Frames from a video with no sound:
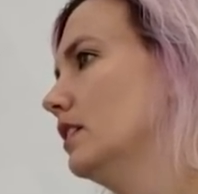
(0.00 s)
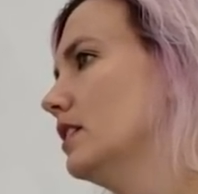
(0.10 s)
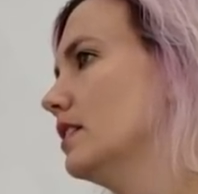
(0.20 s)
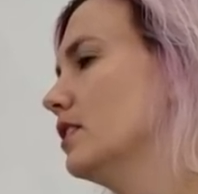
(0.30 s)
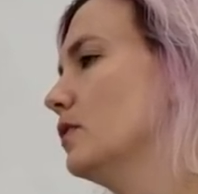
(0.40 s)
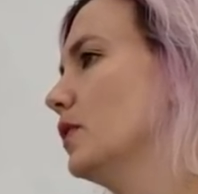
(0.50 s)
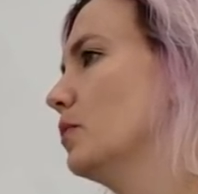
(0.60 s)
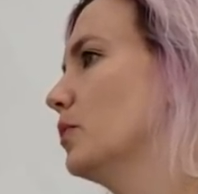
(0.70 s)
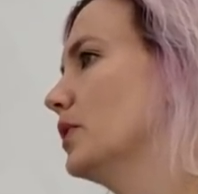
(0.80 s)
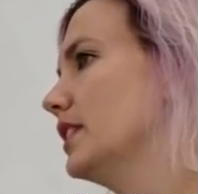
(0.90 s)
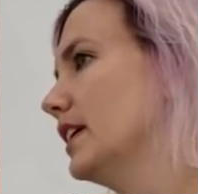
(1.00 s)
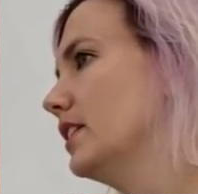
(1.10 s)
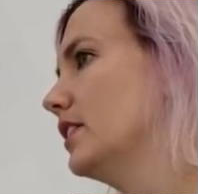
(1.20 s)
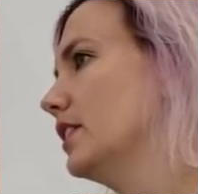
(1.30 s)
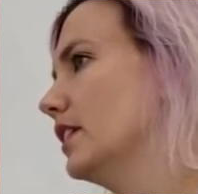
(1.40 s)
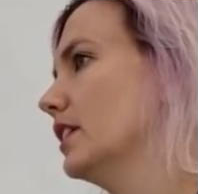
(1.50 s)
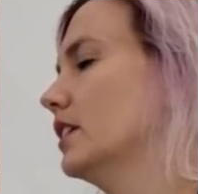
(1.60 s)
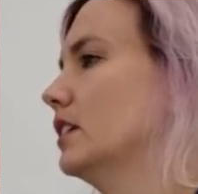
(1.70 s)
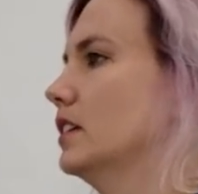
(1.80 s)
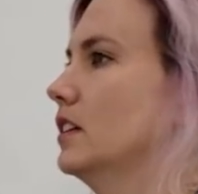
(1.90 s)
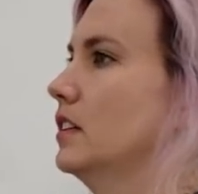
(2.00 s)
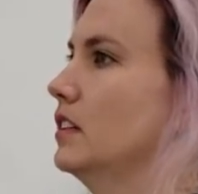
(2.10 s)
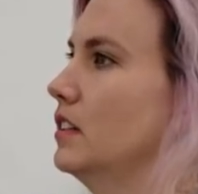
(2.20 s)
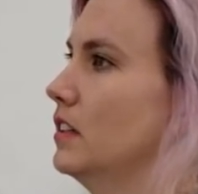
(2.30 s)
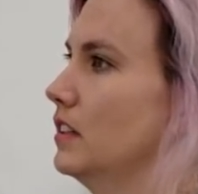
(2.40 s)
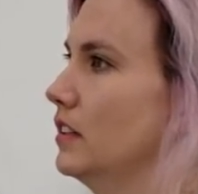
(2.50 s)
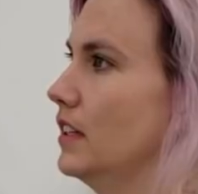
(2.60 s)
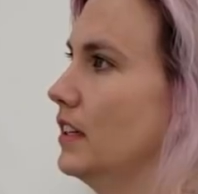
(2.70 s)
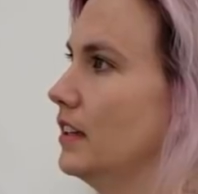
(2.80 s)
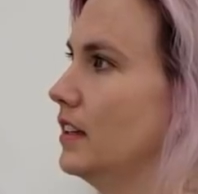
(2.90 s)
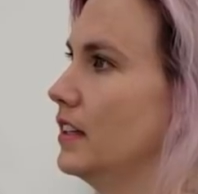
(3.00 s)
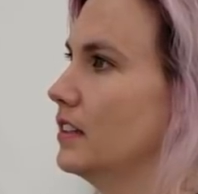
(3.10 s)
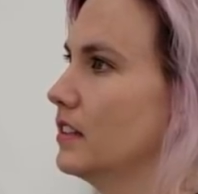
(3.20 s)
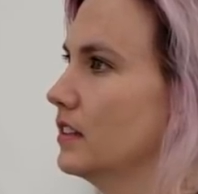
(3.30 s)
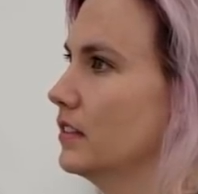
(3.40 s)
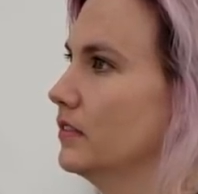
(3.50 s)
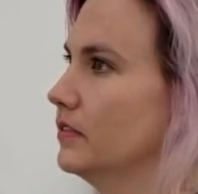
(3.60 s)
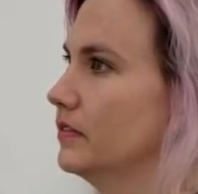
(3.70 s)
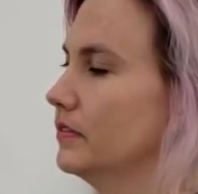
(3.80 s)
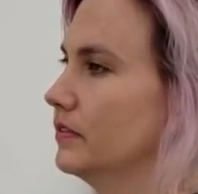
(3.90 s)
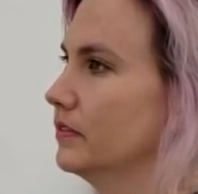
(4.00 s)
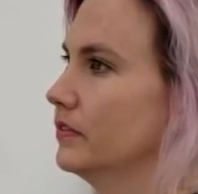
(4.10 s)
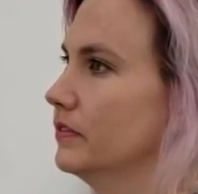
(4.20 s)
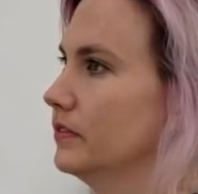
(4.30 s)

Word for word: Does this feel more tender than this? Yeah.